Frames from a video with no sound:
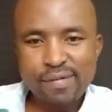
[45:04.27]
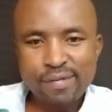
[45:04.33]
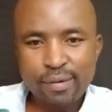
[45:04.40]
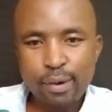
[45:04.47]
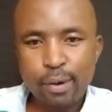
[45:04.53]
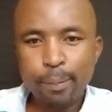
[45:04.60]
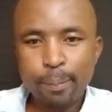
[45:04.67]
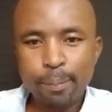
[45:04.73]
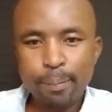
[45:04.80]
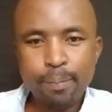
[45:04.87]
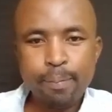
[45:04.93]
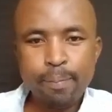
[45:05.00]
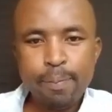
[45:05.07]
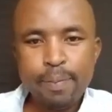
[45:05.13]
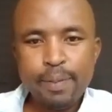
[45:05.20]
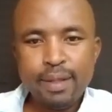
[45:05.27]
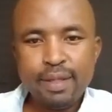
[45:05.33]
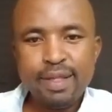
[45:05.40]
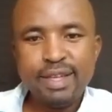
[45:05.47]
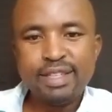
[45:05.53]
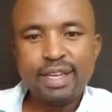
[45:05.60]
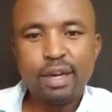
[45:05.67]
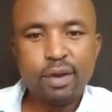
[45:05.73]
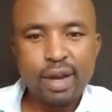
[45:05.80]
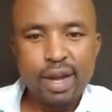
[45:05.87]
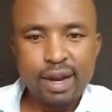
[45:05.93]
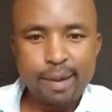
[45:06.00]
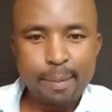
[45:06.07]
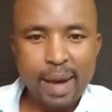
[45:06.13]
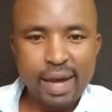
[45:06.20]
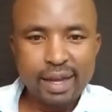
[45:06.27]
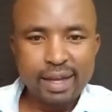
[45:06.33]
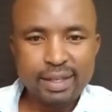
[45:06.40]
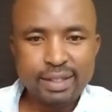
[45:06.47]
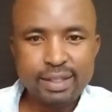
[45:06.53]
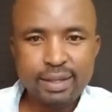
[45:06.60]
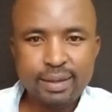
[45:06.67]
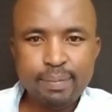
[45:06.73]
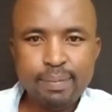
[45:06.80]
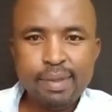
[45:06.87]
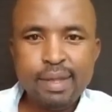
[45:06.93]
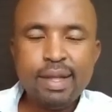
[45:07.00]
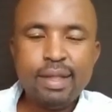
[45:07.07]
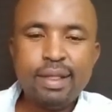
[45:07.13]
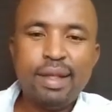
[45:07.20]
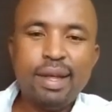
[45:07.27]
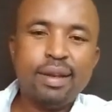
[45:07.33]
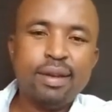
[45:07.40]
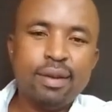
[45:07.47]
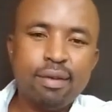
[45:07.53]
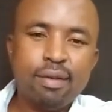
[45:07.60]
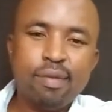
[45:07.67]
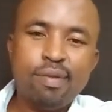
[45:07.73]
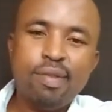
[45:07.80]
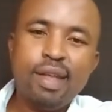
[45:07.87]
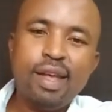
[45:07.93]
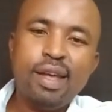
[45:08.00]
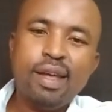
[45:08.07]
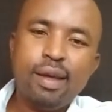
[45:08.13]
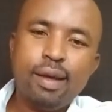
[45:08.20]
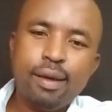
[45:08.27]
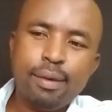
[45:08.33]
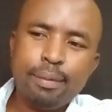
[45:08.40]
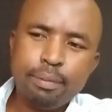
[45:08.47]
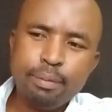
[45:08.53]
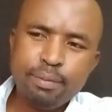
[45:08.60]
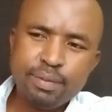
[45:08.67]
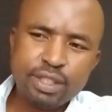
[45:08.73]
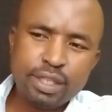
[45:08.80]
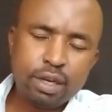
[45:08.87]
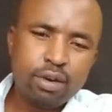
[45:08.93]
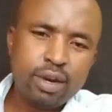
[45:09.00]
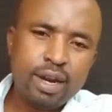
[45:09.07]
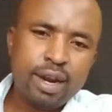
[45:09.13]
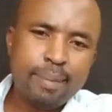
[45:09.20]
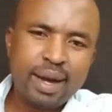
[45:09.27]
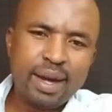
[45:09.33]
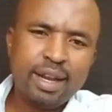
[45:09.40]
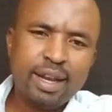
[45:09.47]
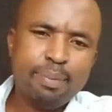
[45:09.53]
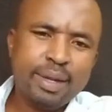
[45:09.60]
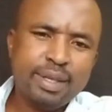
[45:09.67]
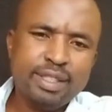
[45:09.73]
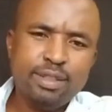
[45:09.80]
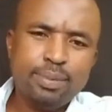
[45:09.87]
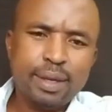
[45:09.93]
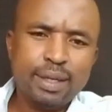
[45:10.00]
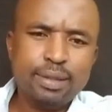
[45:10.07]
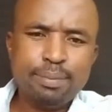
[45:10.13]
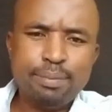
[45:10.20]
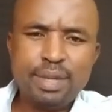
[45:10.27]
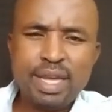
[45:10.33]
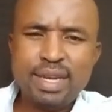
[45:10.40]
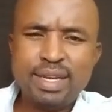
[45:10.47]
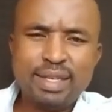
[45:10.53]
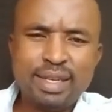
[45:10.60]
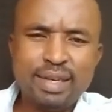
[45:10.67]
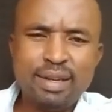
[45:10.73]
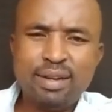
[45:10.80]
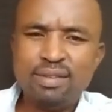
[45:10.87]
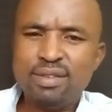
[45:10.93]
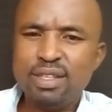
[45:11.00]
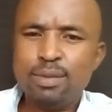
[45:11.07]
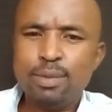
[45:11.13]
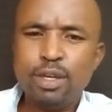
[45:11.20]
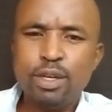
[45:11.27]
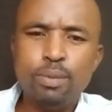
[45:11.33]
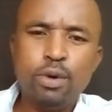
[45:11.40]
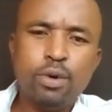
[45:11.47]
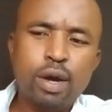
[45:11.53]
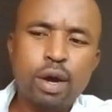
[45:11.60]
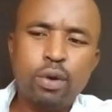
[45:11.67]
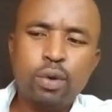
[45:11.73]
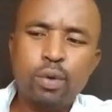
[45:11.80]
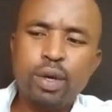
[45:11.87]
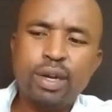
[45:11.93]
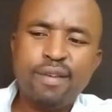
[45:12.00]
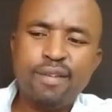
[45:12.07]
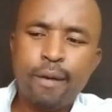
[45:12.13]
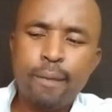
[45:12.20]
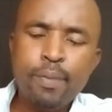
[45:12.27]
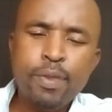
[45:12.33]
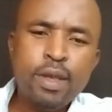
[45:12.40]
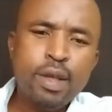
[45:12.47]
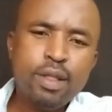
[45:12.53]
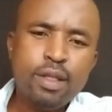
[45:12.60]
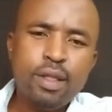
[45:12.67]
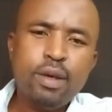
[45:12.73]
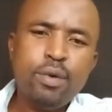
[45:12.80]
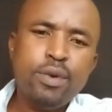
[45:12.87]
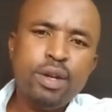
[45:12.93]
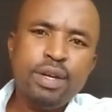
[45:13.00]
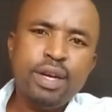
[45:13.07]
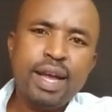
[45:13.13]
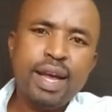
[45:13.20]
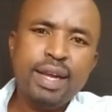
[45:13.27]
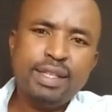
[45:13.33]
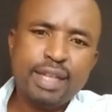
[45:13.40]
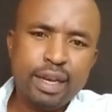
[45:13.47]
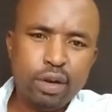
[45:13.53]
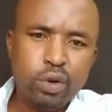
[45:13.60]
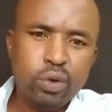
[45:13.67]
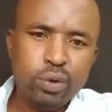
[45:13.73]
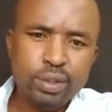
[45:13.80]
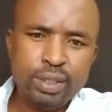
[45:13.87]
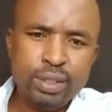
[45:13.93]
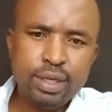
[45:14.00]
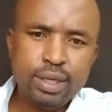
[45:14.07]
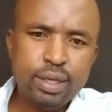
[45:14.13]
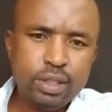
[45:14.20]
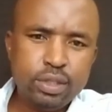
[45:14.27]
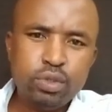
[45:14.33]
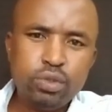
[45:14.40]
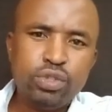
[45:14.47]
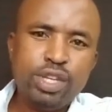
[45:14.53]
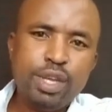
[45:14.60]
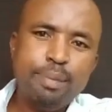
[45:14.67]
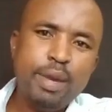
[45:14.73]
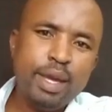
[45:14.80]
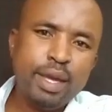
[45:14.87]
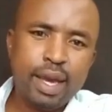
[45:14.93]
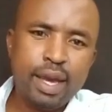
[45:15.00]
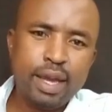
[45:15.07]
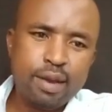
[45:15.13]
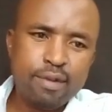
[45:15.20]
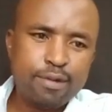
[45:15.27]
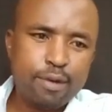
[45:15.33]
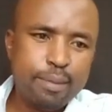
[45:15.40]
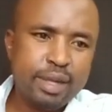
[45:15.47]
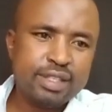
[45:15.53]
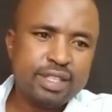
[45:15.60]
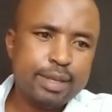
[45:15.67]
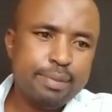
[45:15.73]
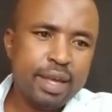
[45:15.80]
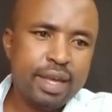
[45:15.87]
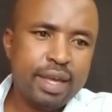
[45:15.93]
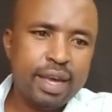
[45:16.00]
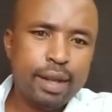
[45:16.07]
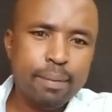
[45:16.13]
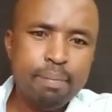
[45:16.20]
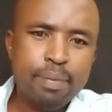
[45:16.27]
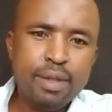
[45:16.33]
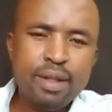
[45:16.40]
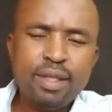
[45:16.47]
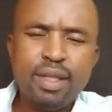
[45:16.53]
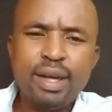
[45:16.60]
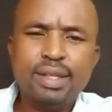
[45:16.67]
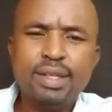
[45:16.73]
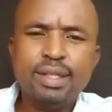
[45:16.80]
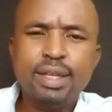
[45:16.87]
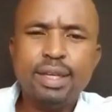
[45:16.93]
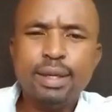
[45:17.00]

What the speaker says: from the secondary market, then the secondary market participant, be it an investment broker or whatever, they will write a note to CBK informing CBK that